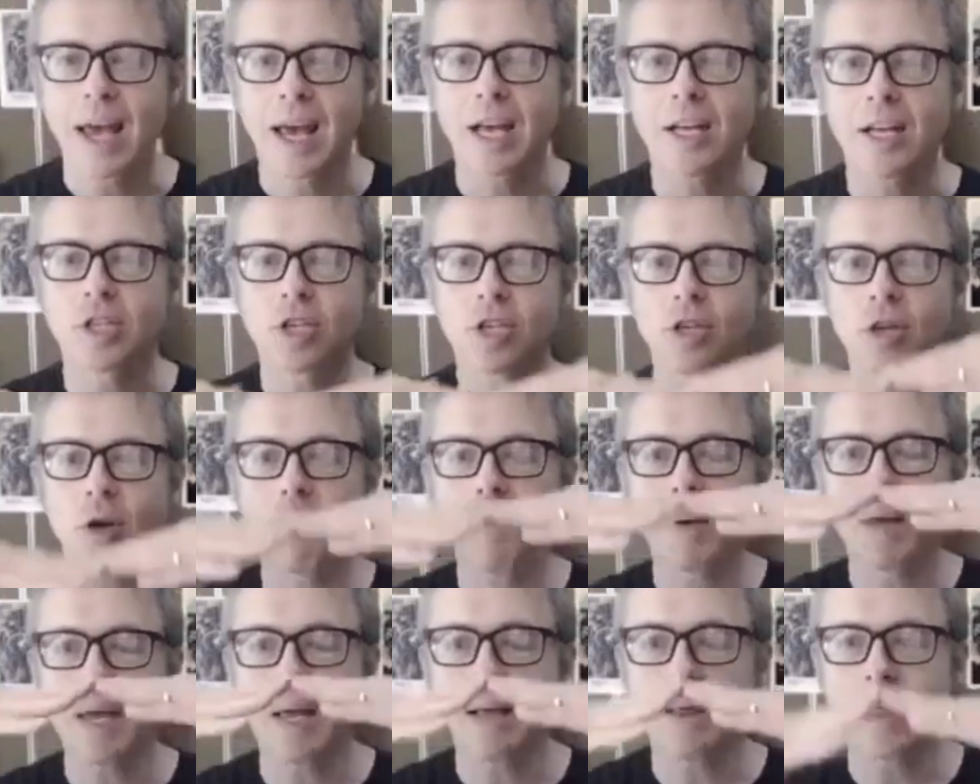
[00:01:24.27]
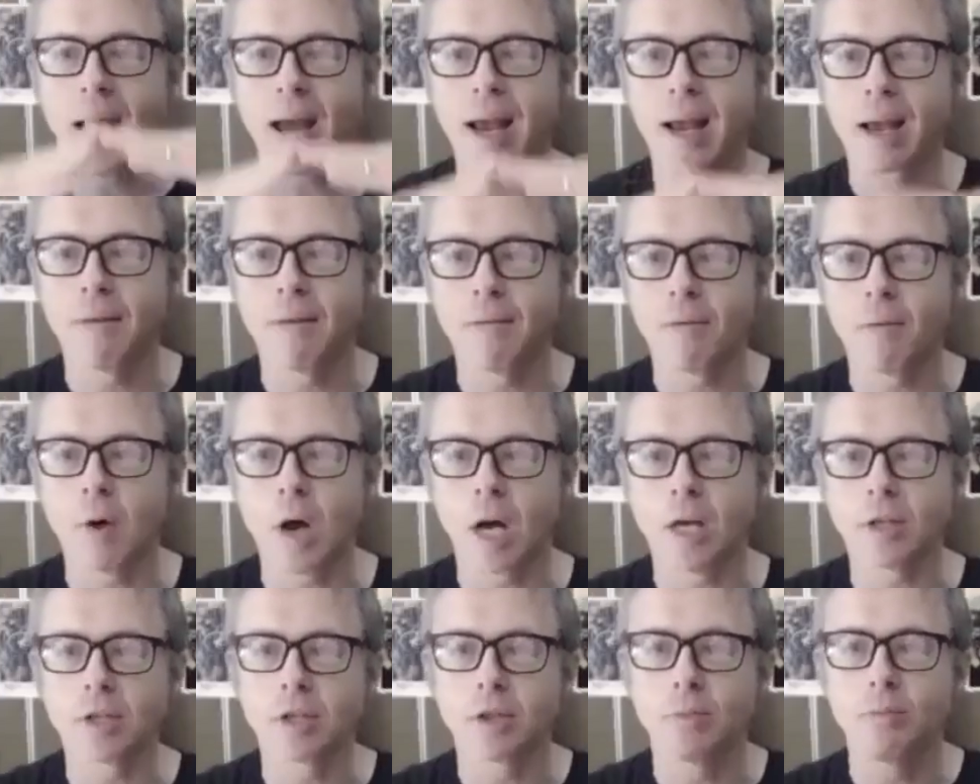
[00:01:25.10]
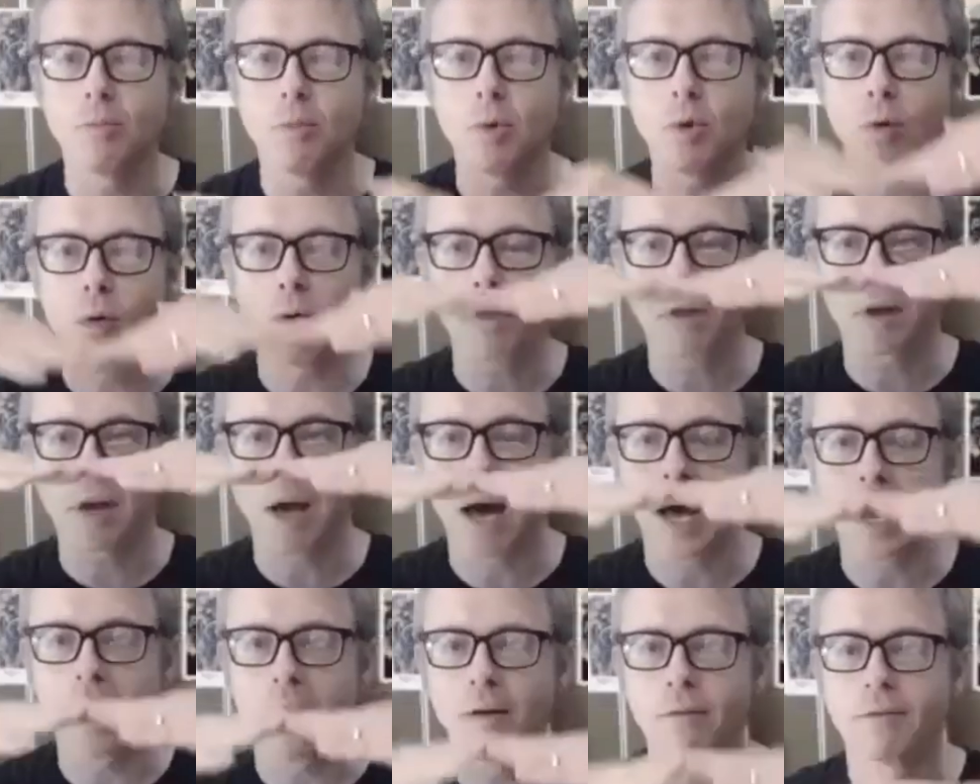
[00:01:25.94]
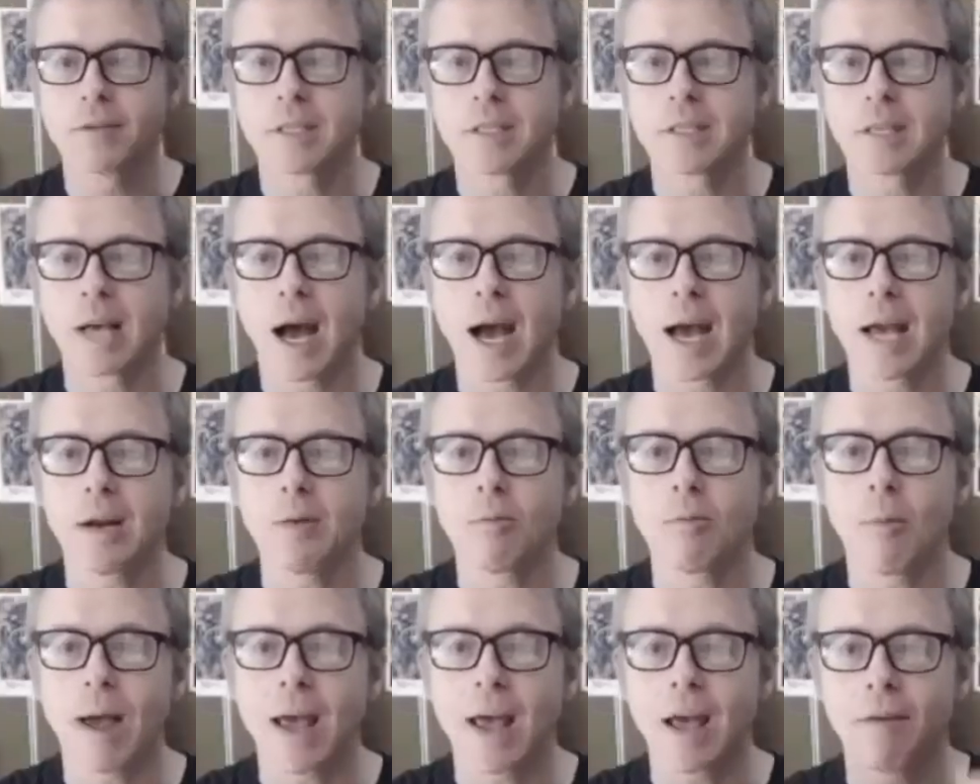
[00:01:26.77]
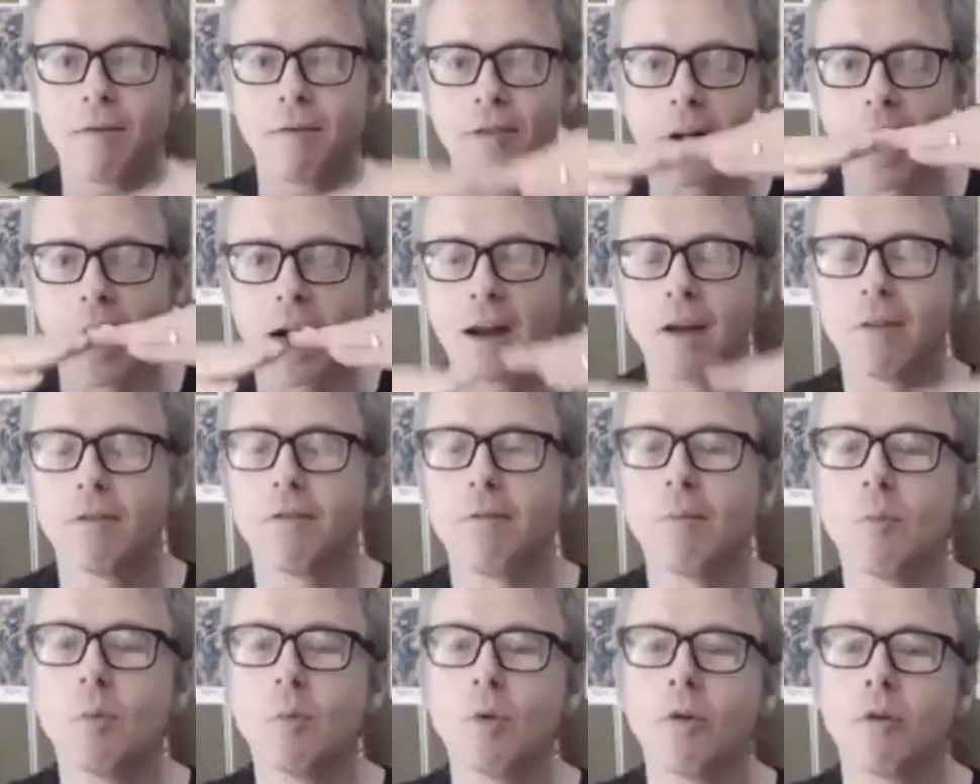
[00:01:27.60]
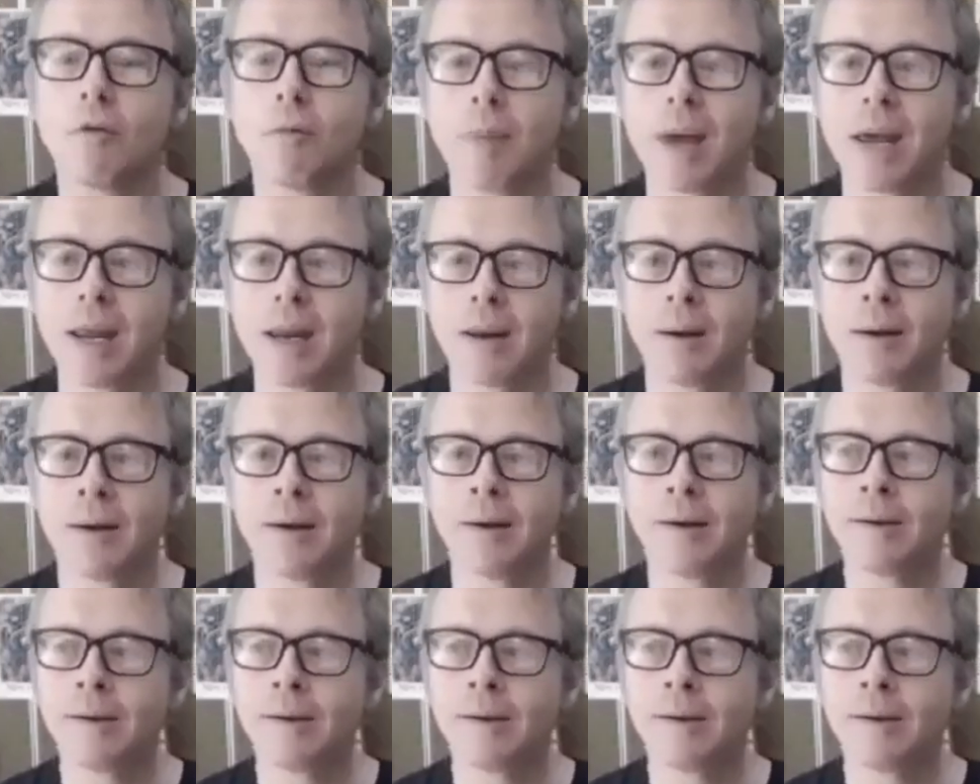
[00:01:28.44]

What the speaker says: It should be like a smooth kind of sine wave kind of movement.